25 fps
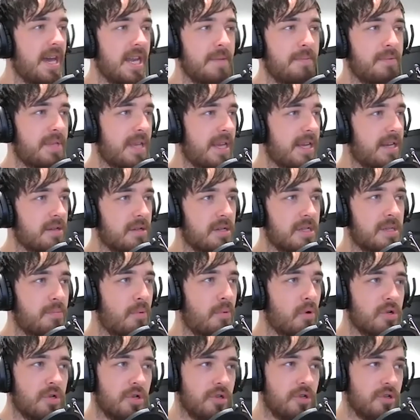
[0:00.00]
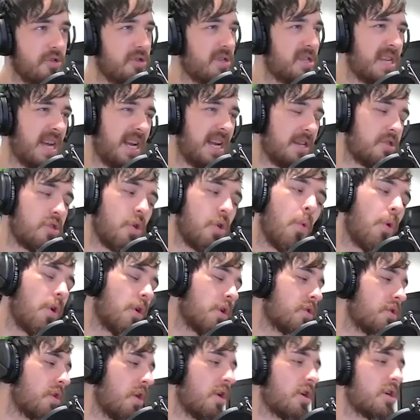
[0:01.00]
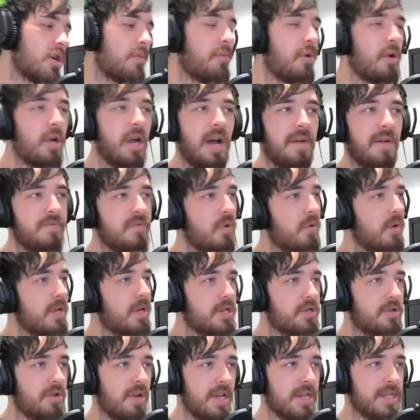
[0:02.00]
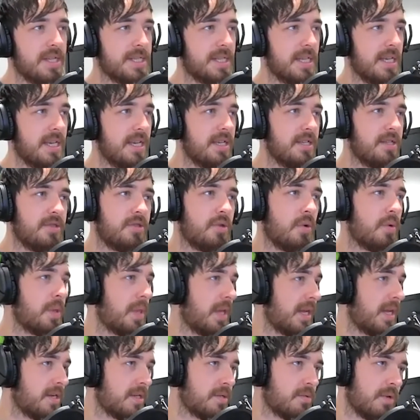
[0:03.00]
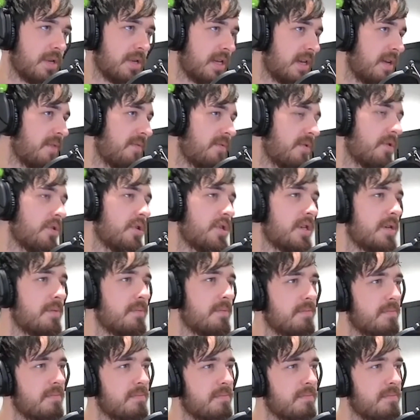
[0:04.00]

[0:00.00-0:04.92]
any particular sport that you just kind of don't want to talk about, have no interest in, don't think it's going to get viewership?